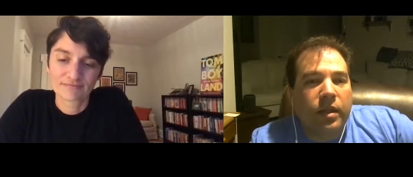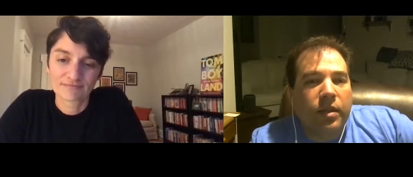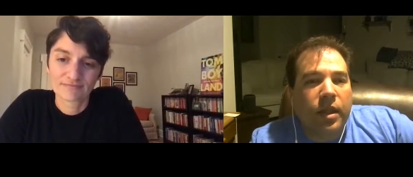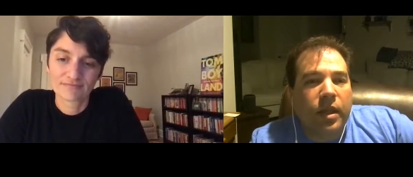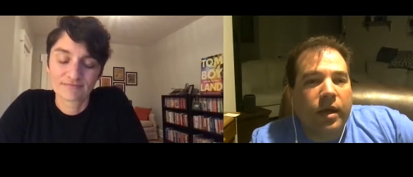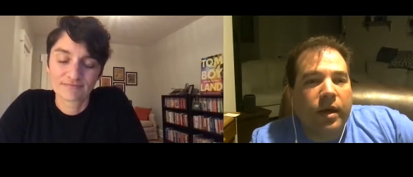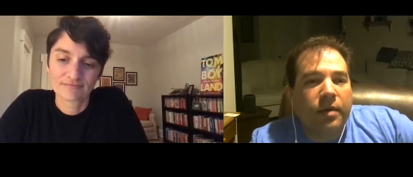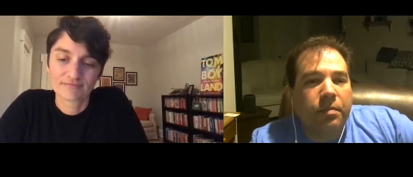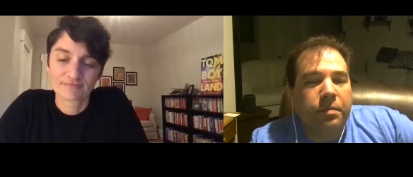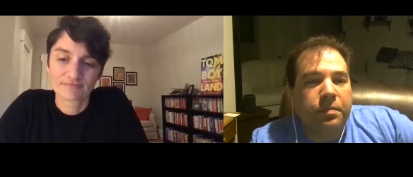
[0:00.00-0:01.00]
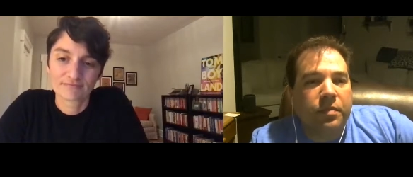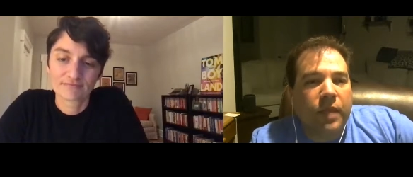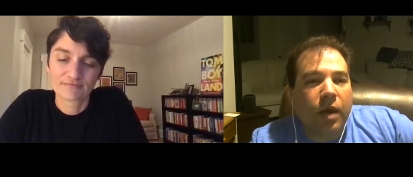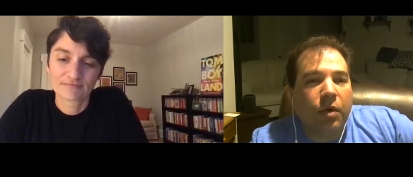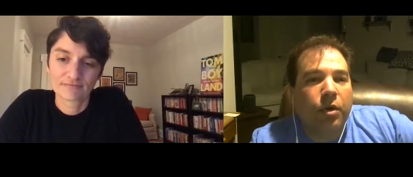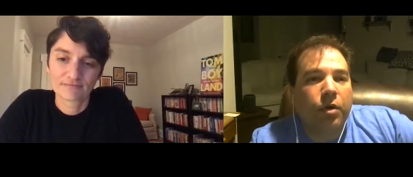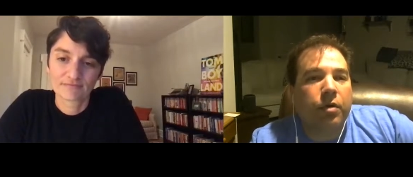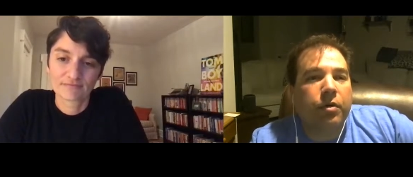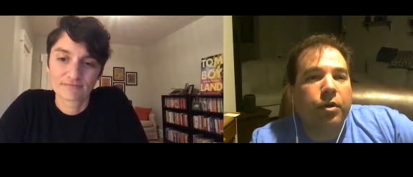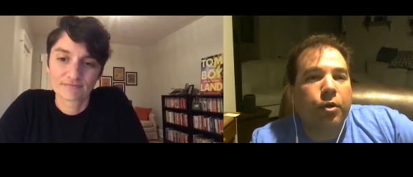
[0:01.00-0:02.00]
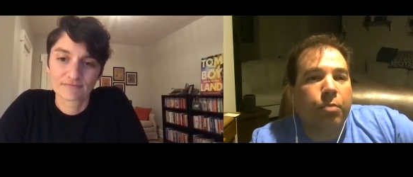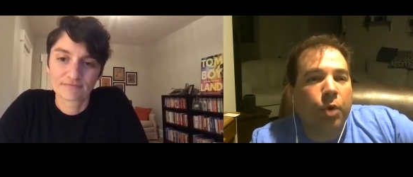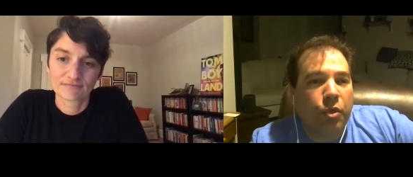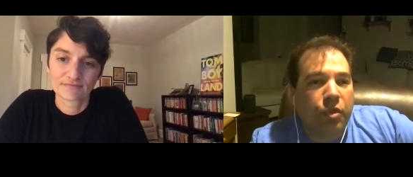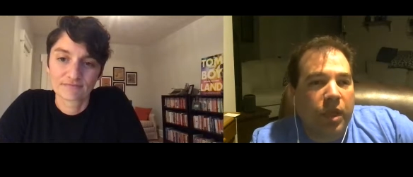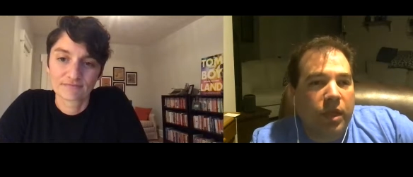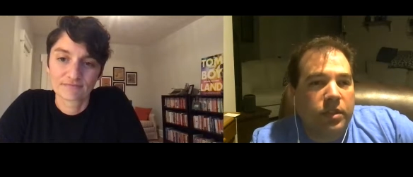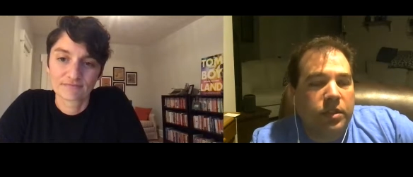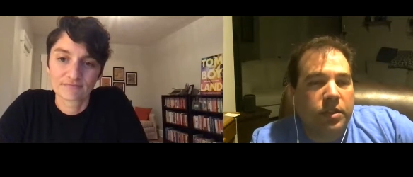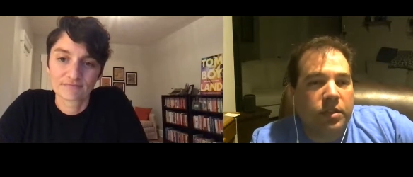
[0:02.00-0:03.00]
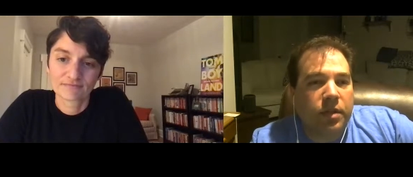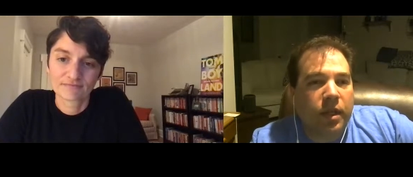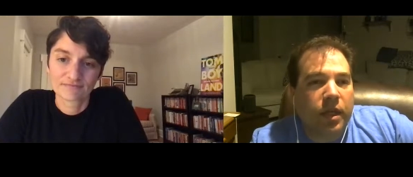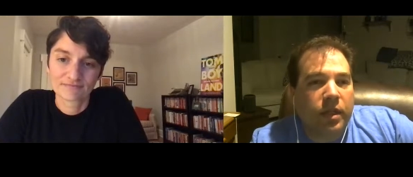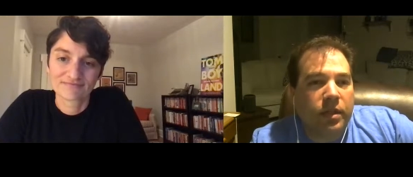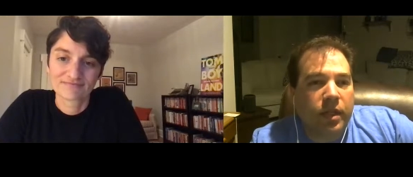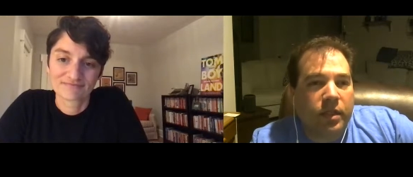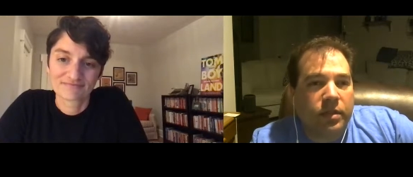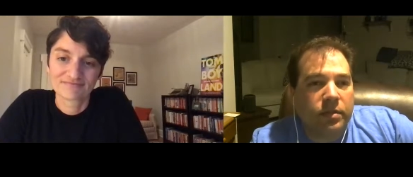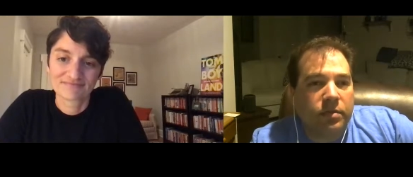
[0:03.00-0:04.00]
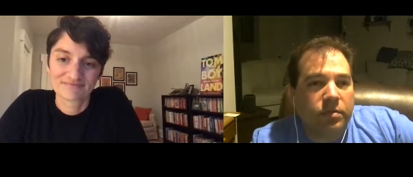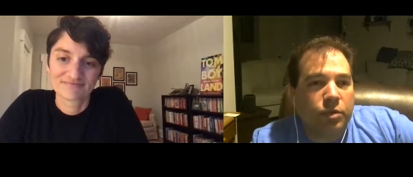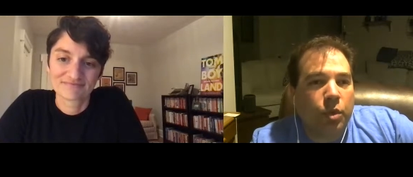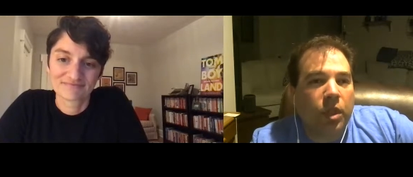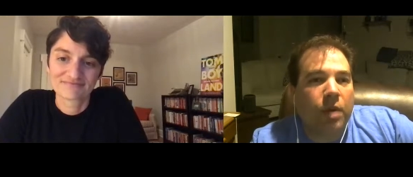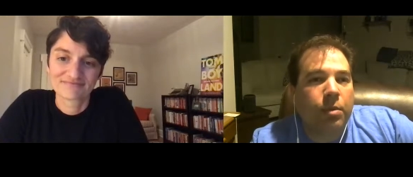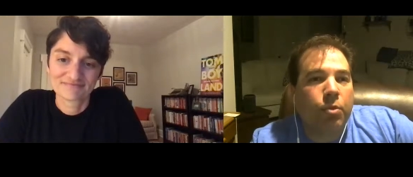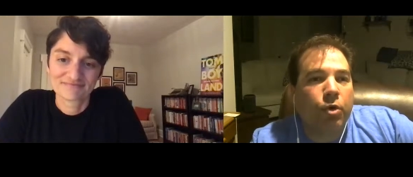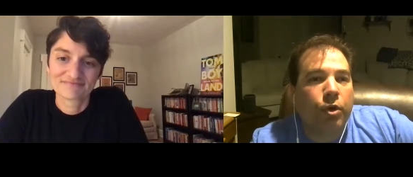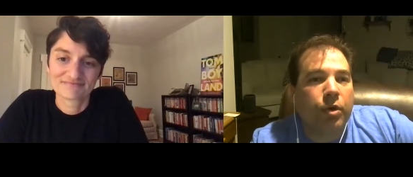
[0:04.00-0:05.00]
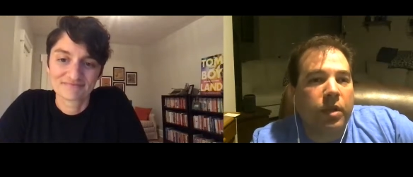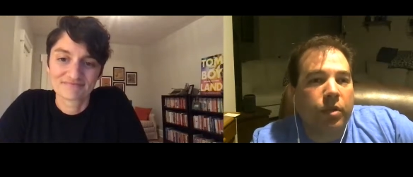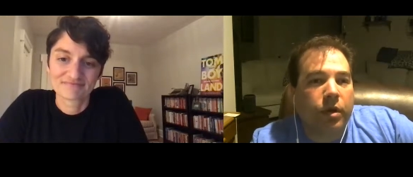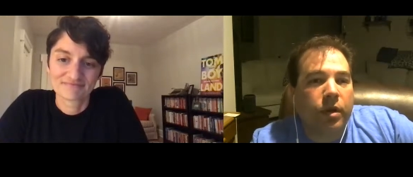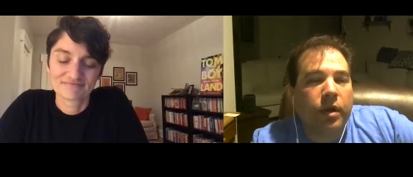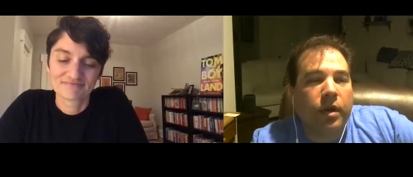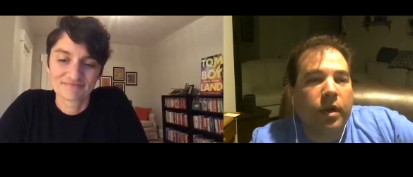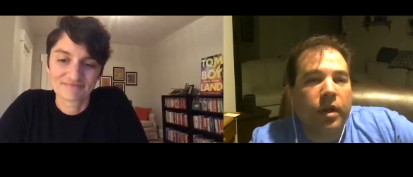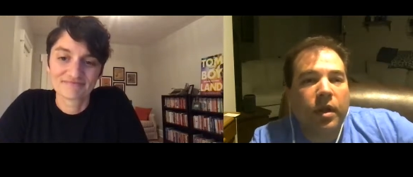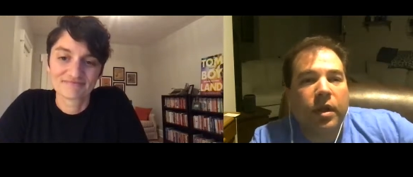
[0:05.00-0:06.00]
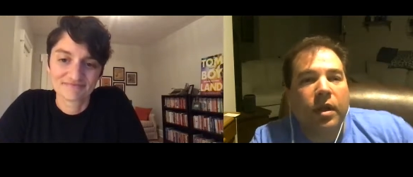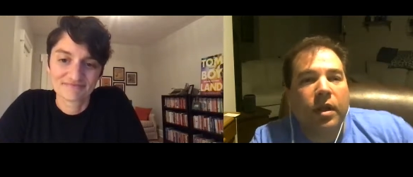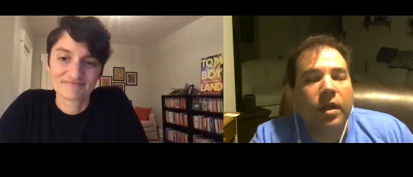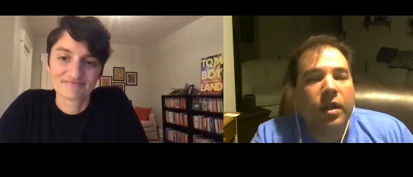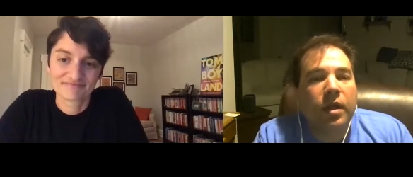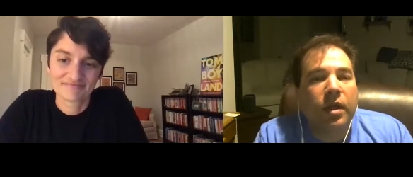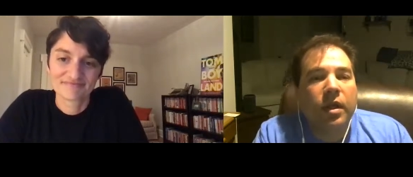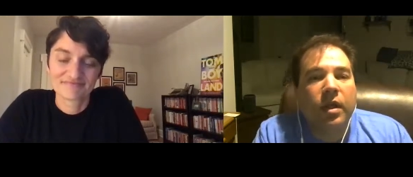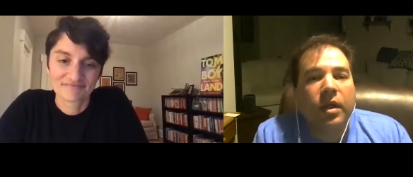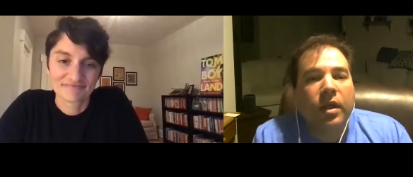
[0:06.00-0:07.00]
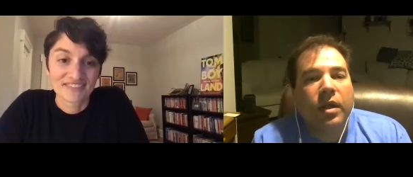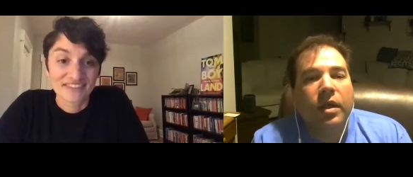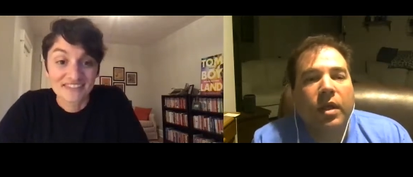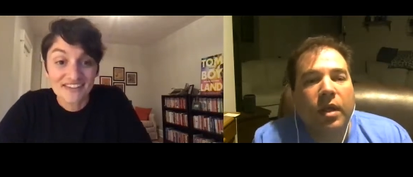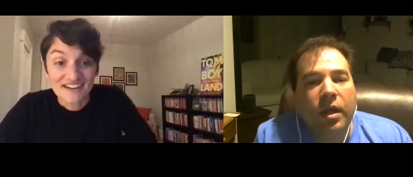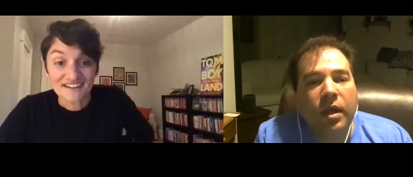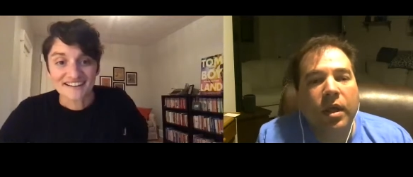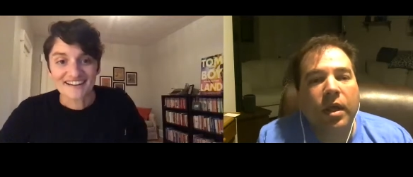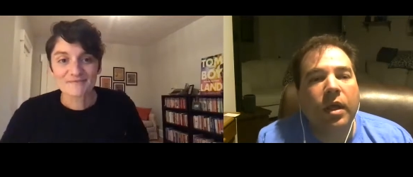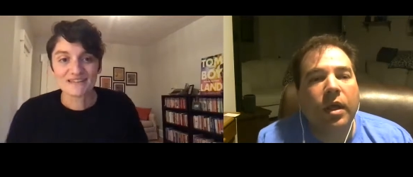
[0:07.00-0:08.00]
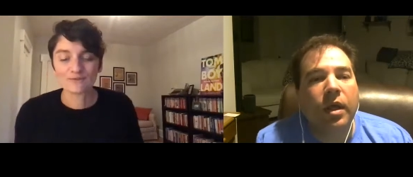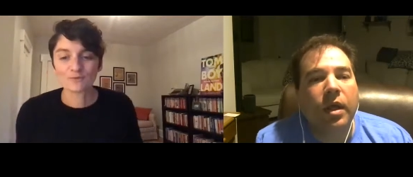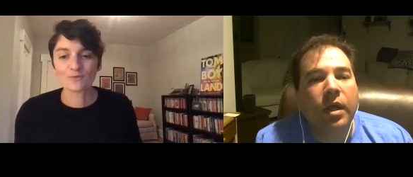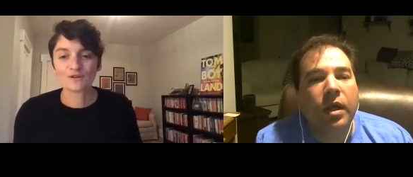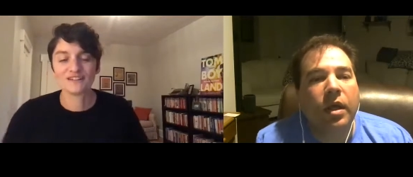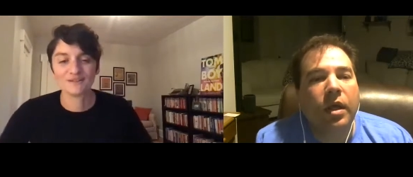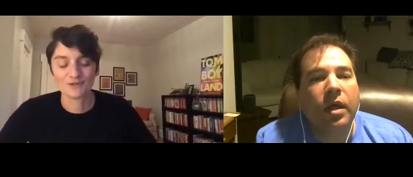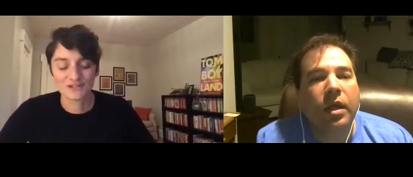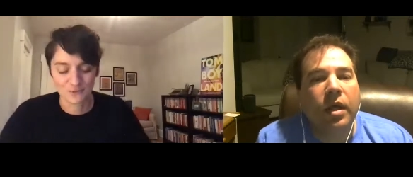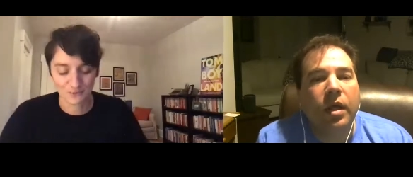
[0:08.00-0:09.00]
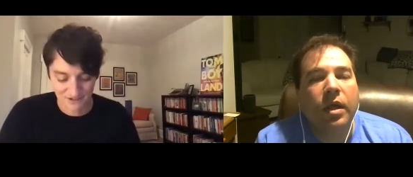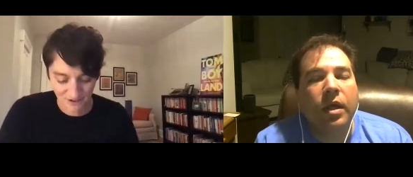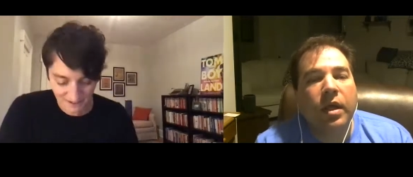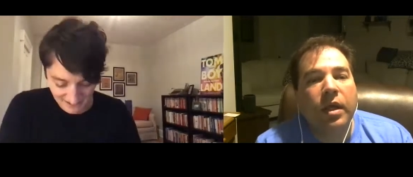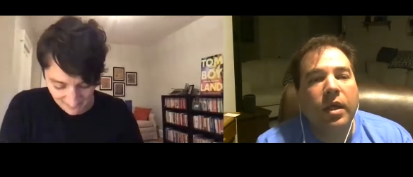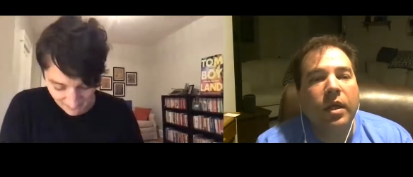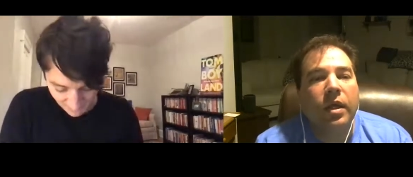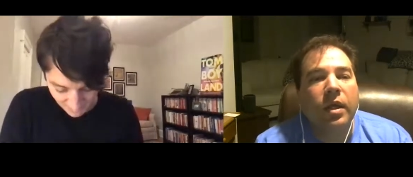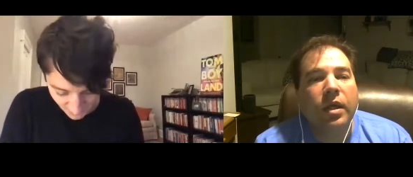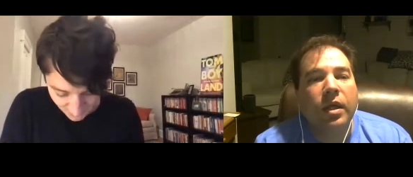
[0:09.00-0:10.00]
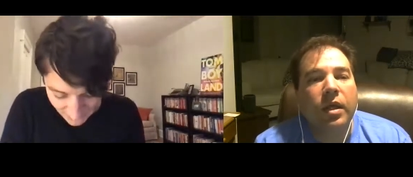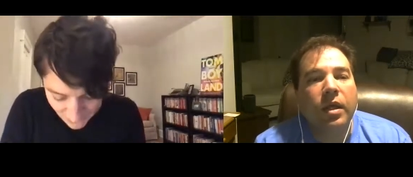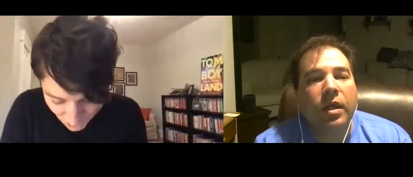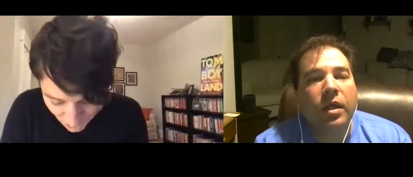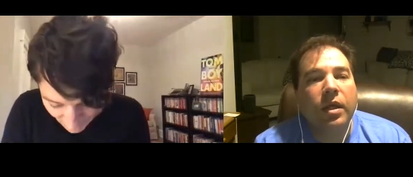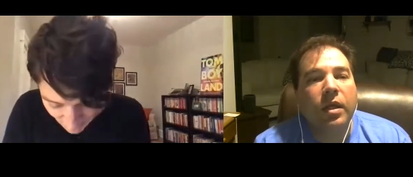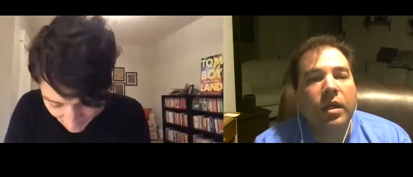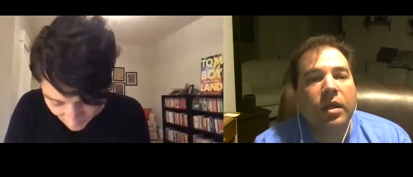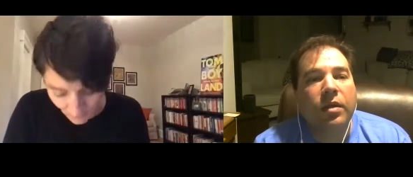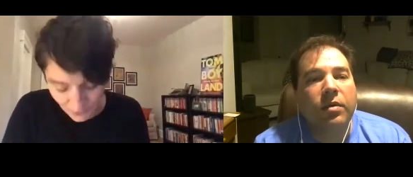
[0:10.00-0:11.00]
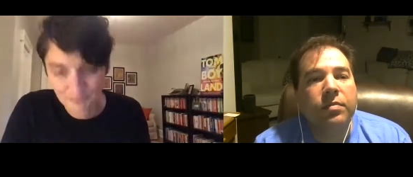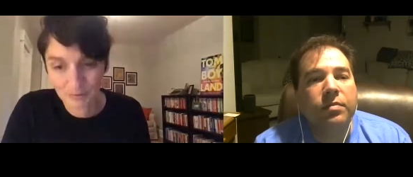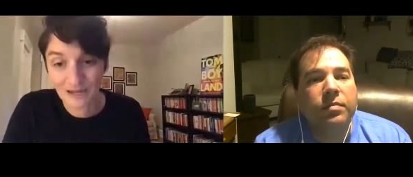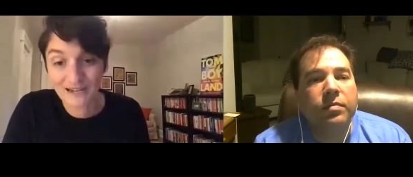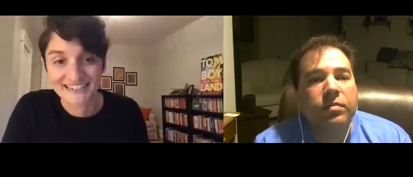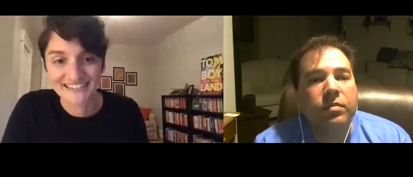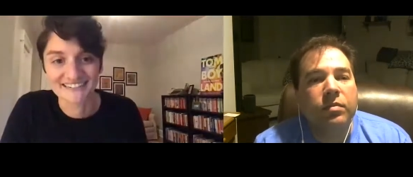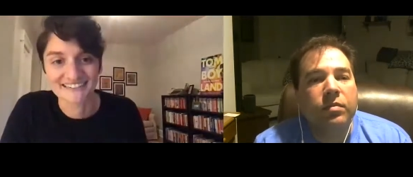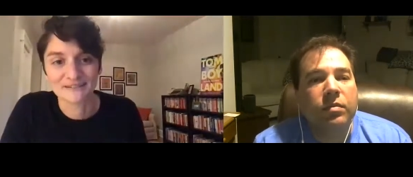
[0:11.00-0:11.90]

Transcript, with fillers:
Speaker 1: the mm-hmm. um, how you're you're both things and and to a lot of people you're neither
Speaker 2: mm-hmm. yeah i mean when when you were talking about your relationship to the word blind